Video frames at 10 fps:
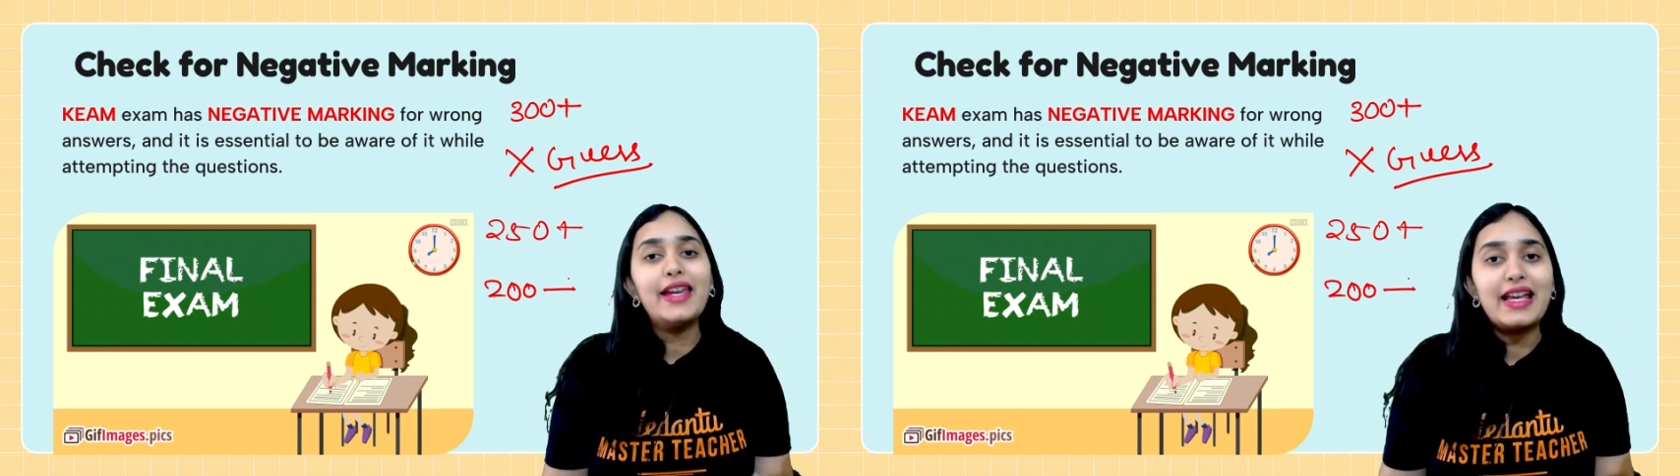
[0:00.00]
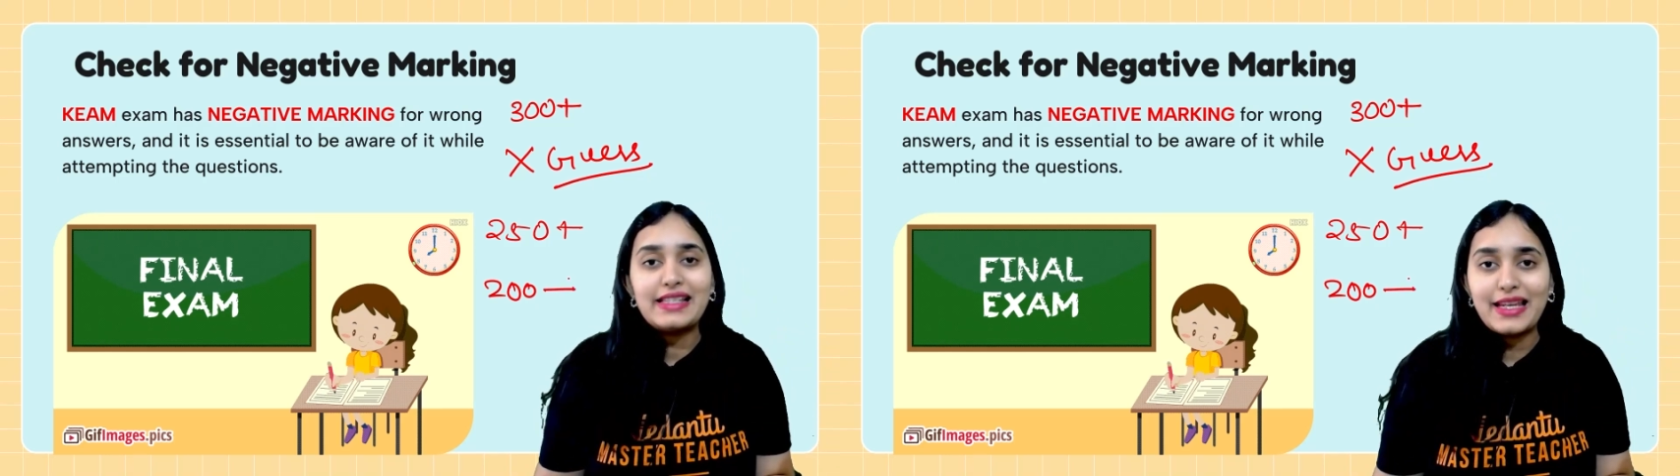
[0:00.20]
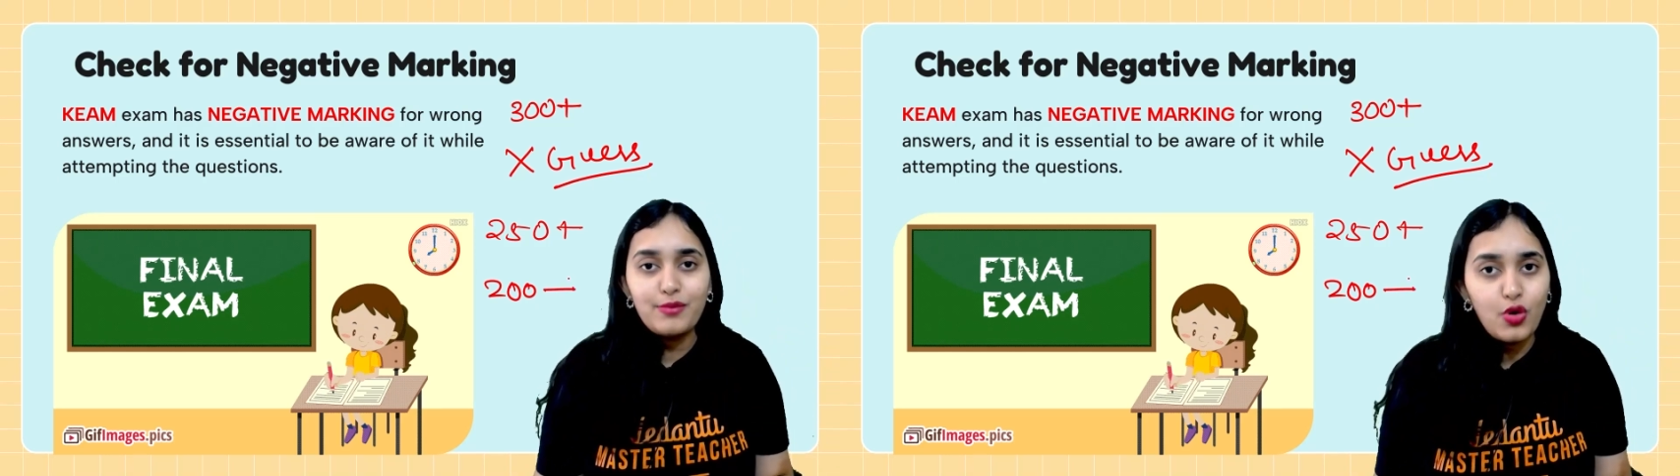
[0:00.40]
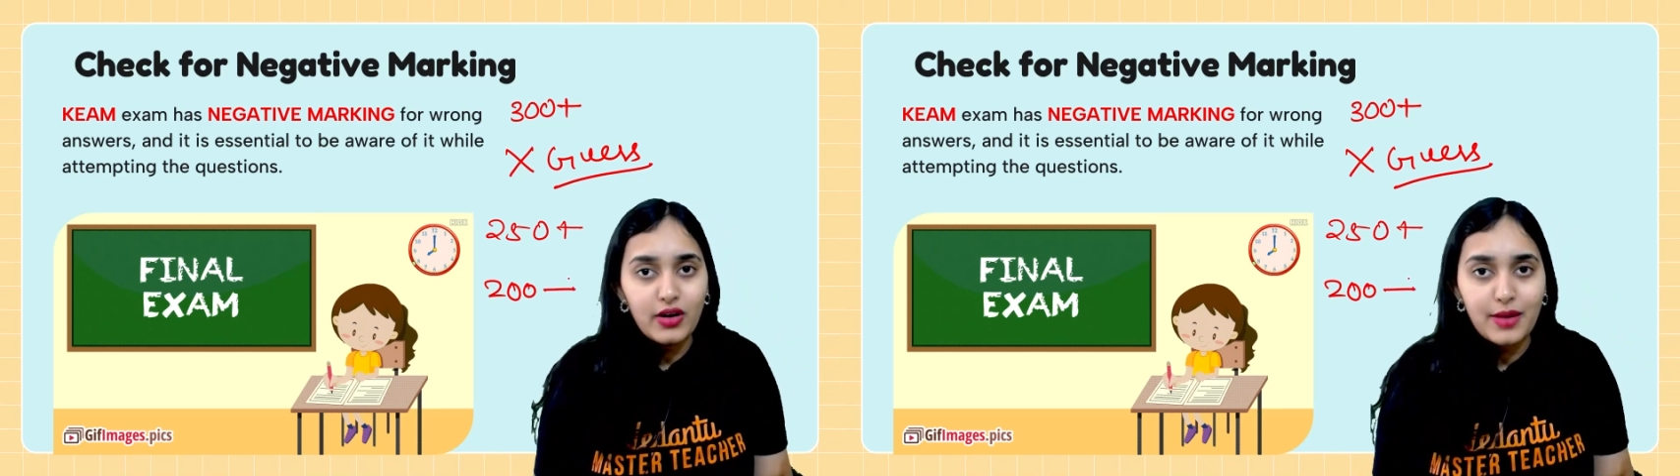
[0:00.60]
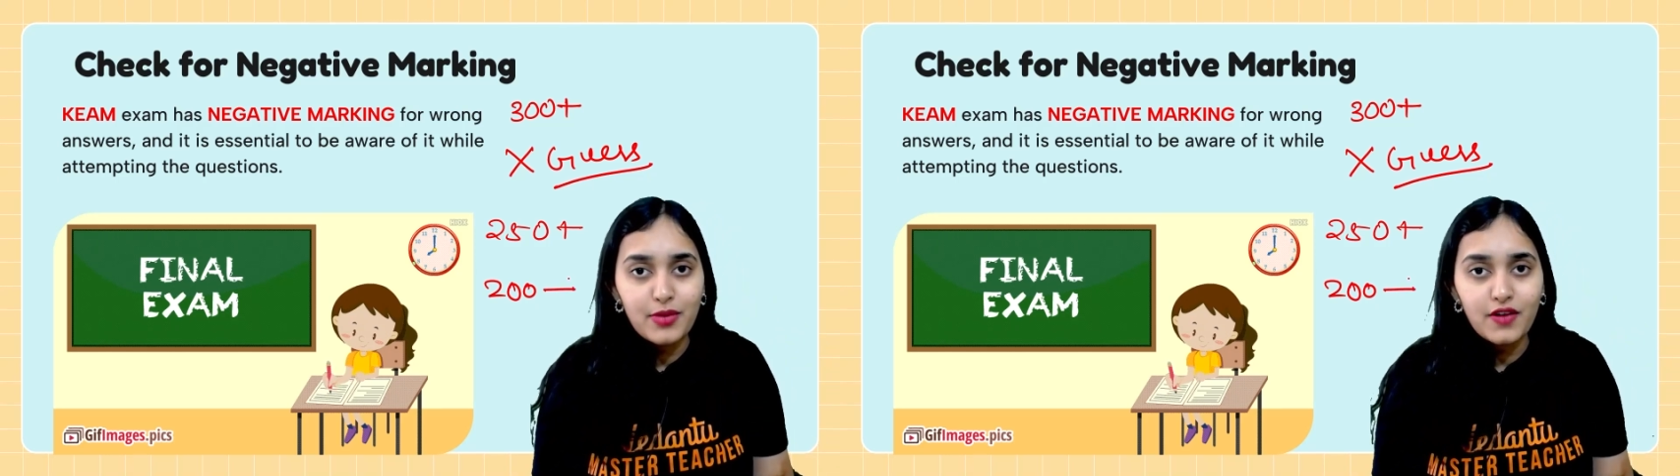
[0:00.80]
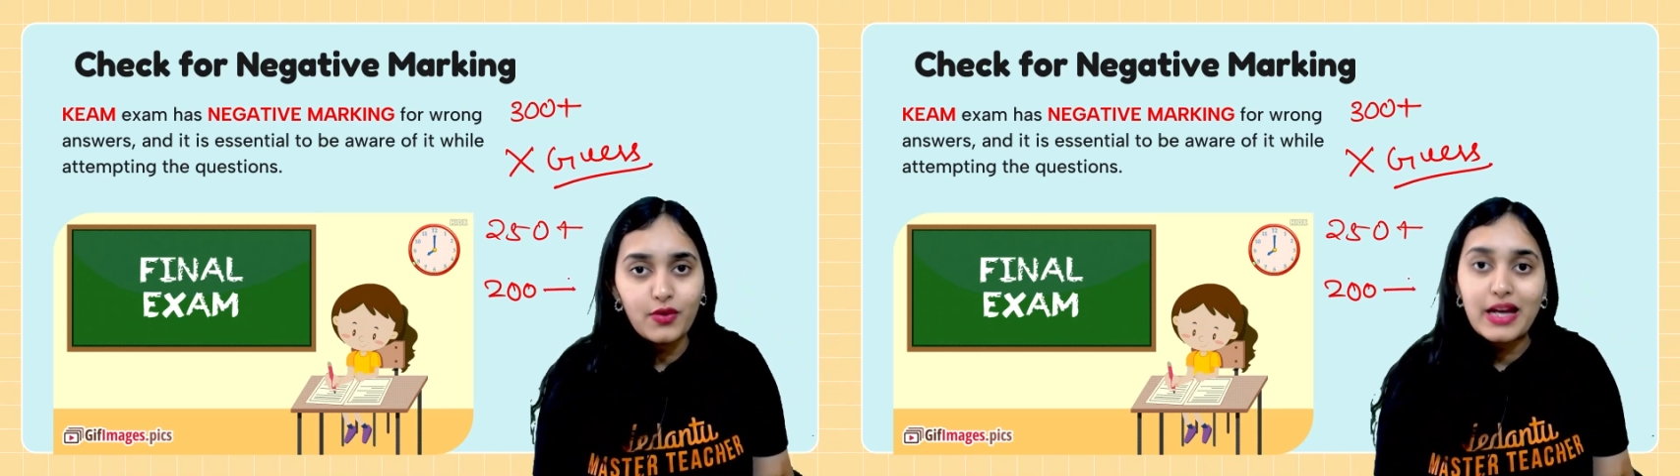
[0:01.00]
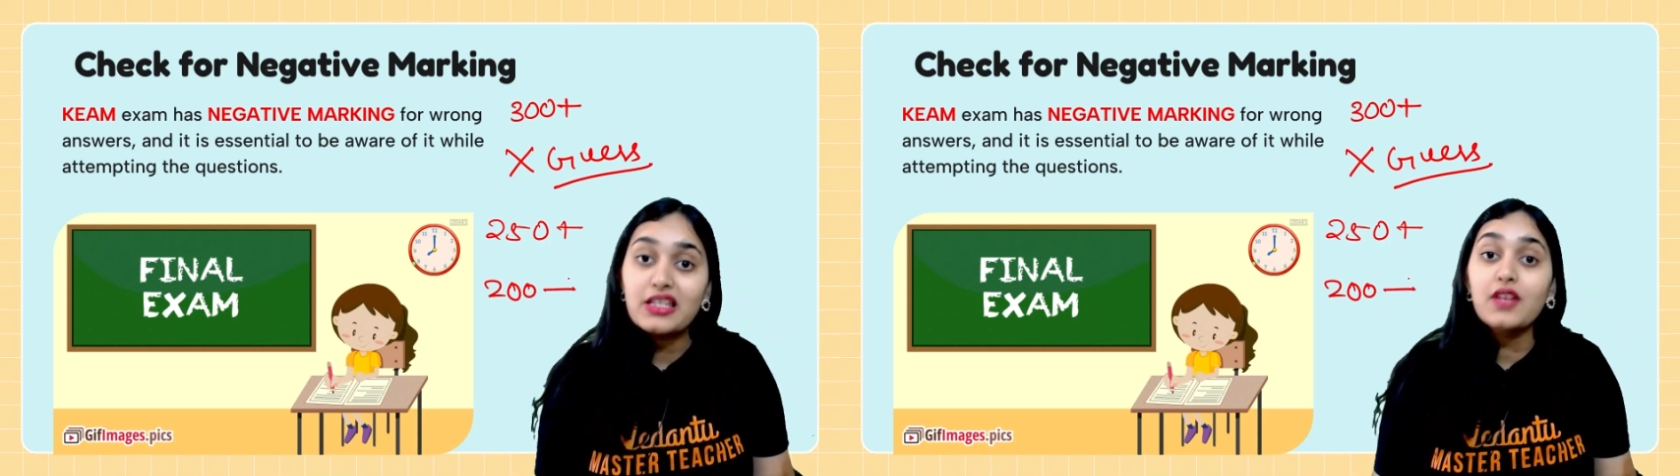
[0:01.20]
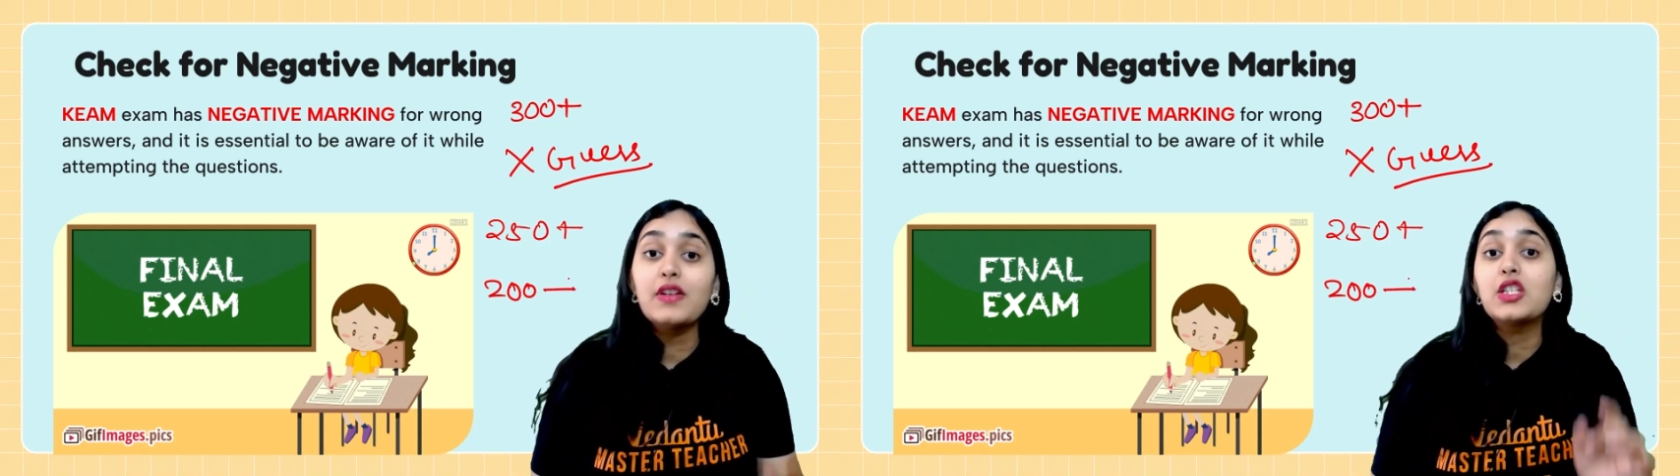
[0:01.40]
guessing more number of
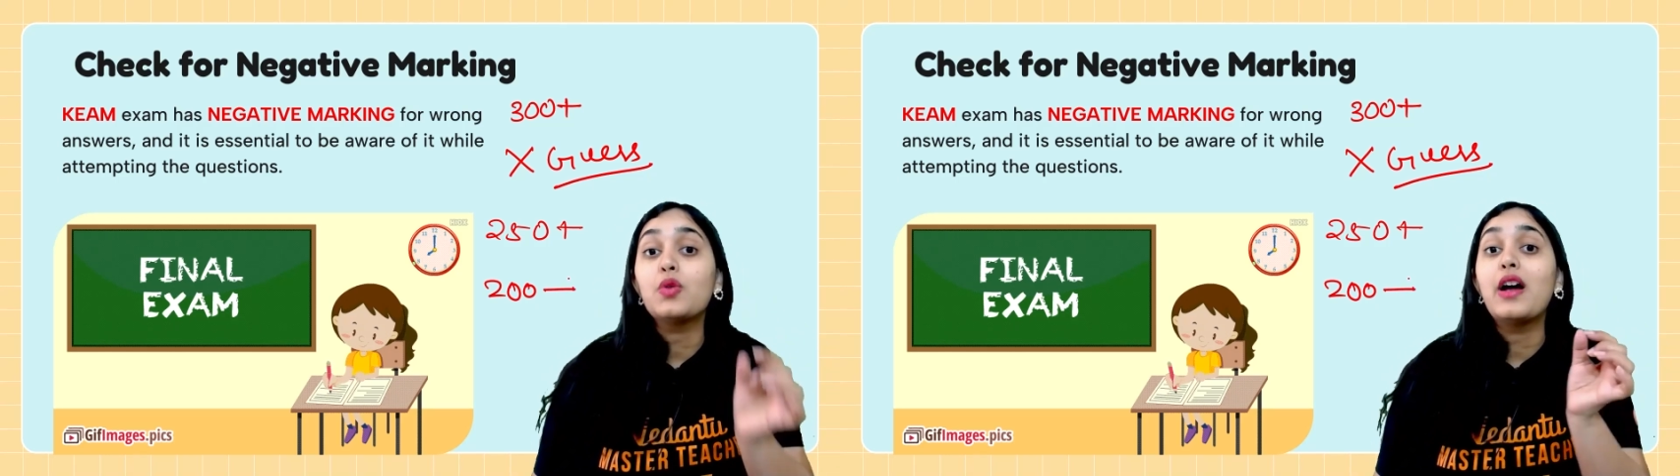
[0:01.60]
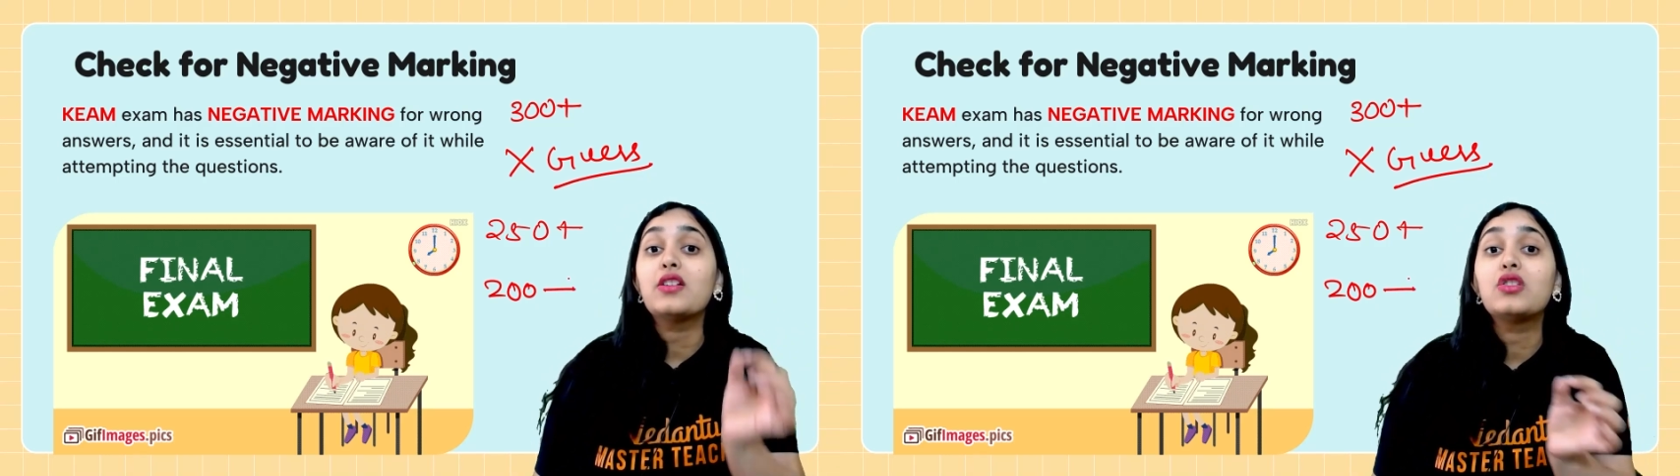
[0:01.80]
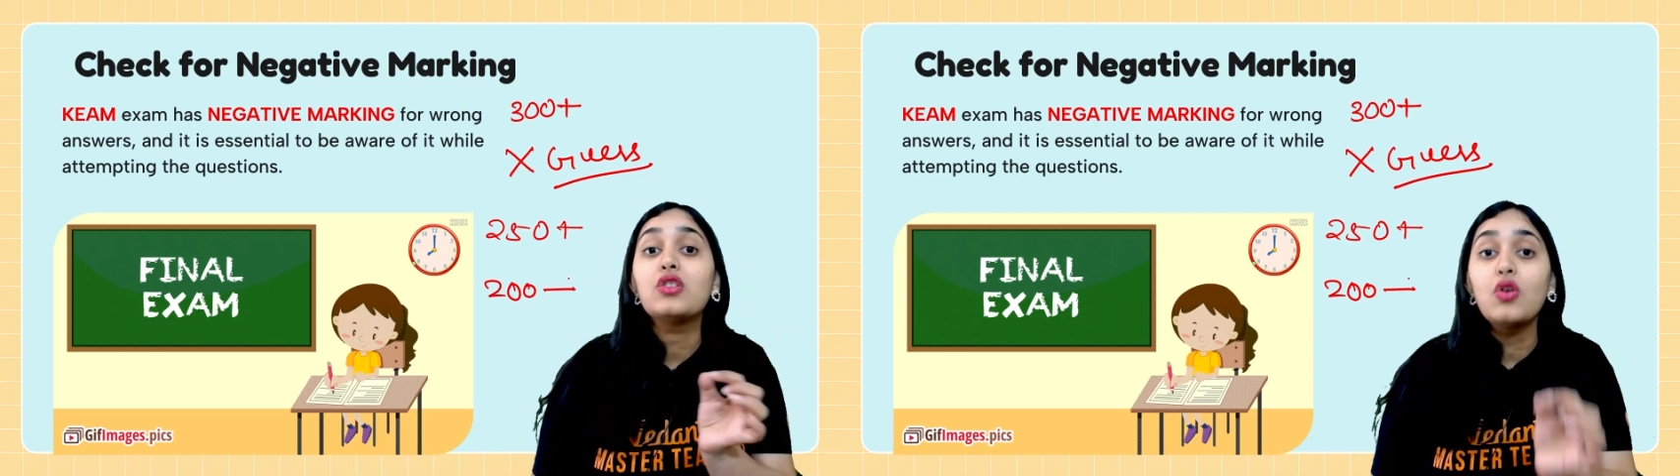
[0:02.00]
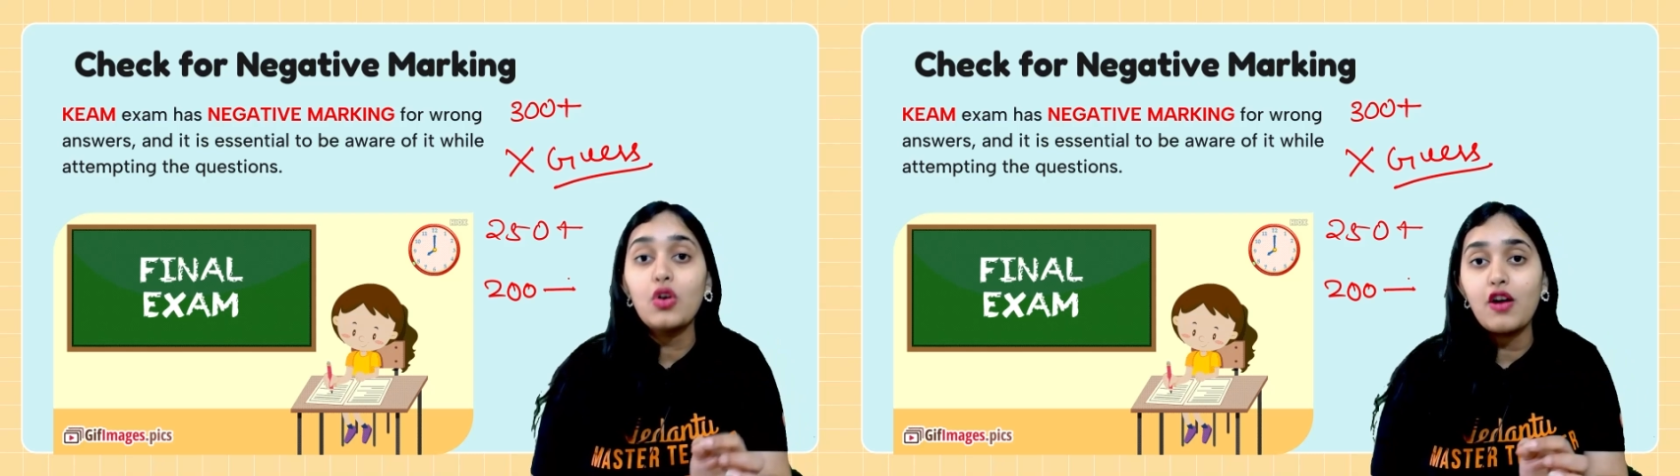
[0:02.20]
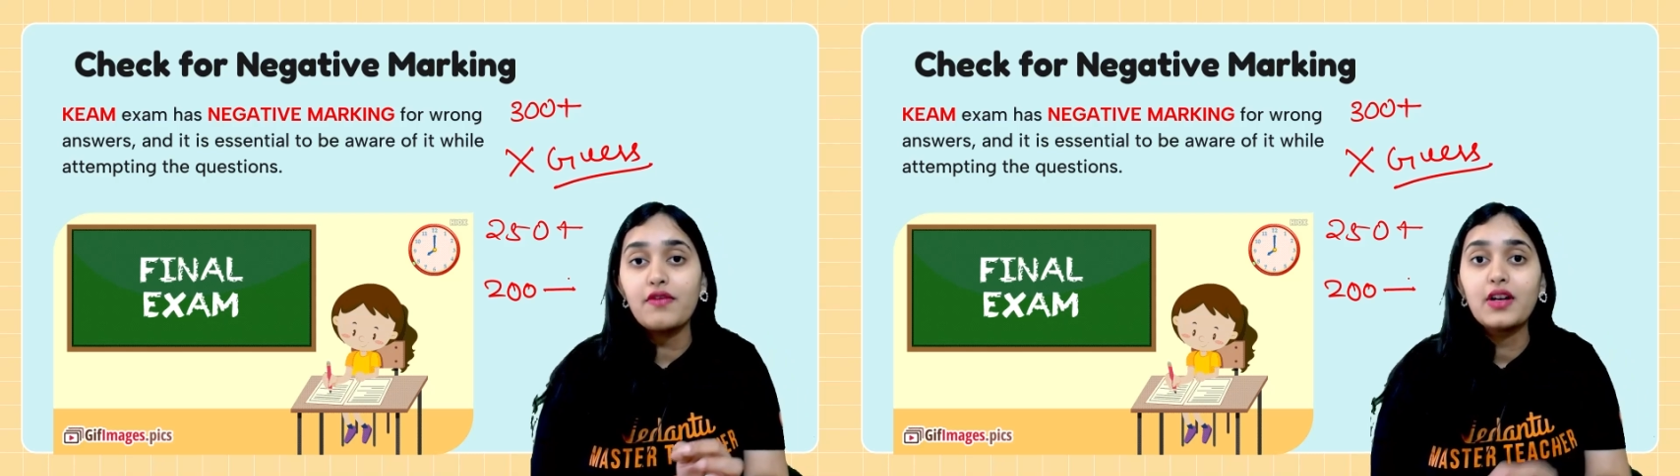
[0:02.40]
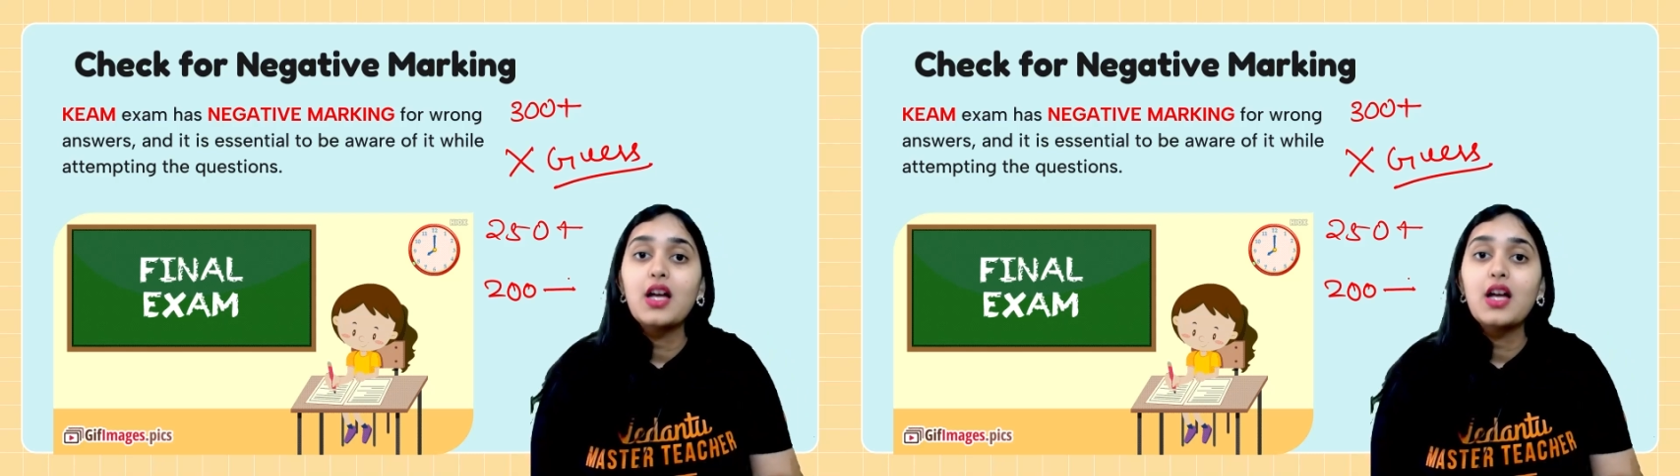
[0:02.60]
questions which you are sure of.